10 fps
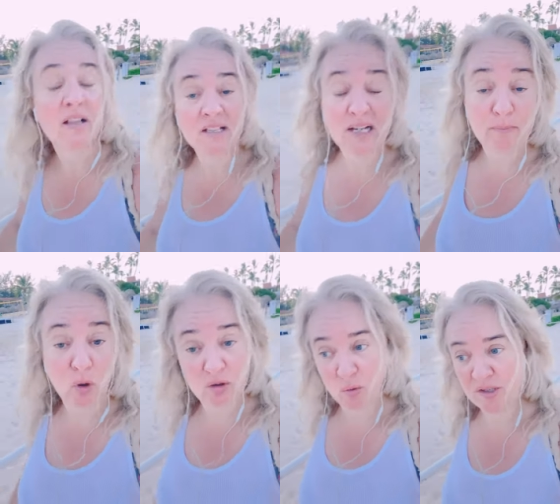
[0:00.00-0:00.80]
that I'm
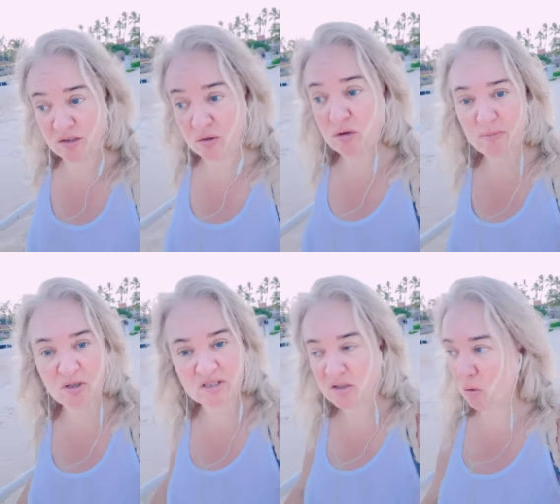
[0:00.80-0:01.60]
not going to do it
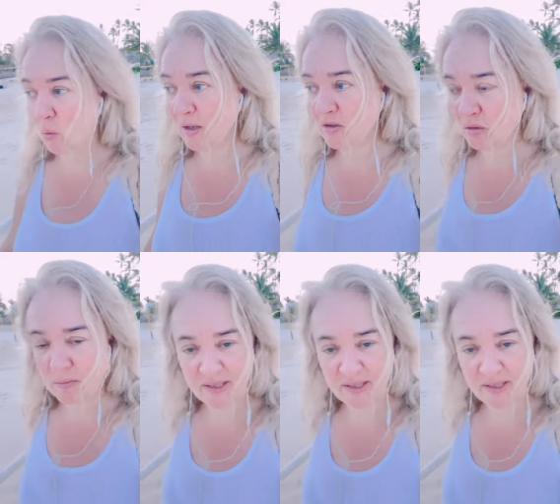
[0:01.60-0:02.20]
because I don't want to.